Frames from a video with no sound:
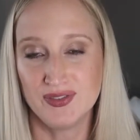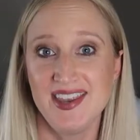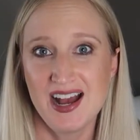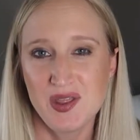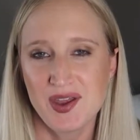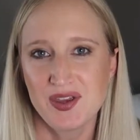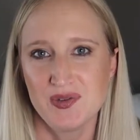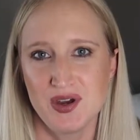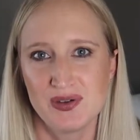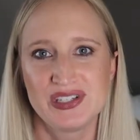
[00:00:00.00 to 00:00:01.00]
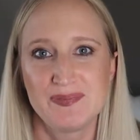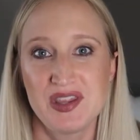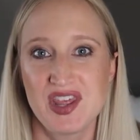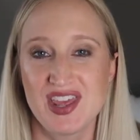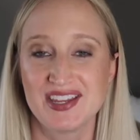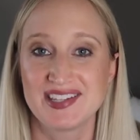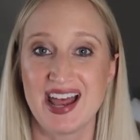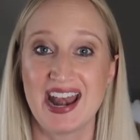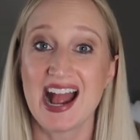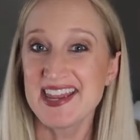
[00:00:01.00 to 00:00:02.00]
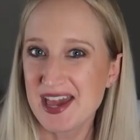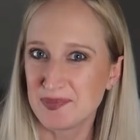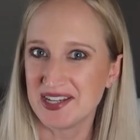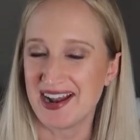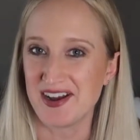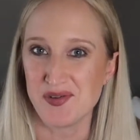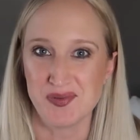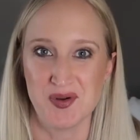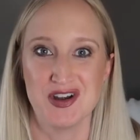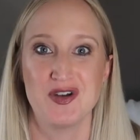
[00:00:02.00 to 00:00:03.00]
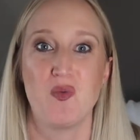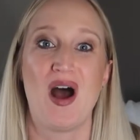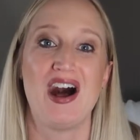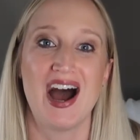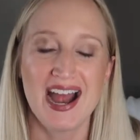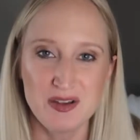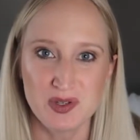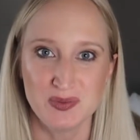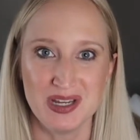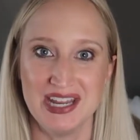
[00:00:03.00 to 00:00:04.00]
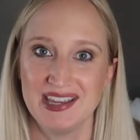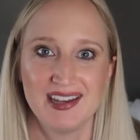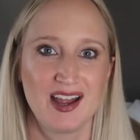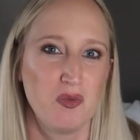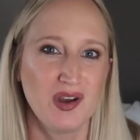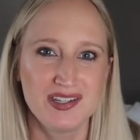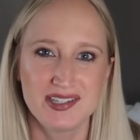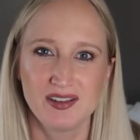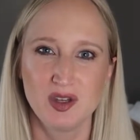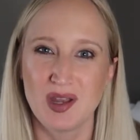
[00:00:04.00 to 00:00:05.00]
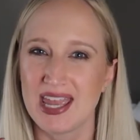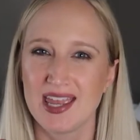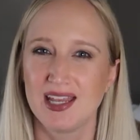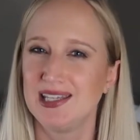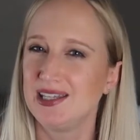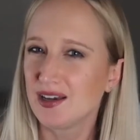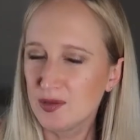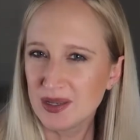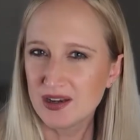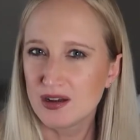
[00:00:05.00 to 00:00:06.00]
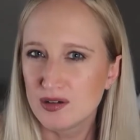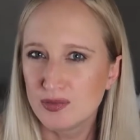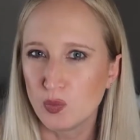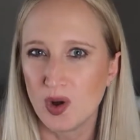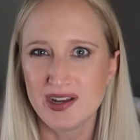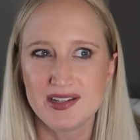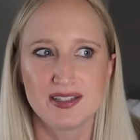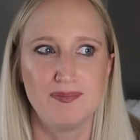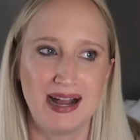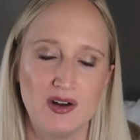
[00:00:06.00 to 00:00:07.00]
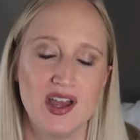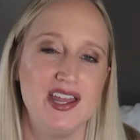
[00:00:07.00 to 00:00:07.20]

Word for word: Now that you know some of the things that I kept an eye out for while I was reading it, I wanna tell you a little bit of what it's about.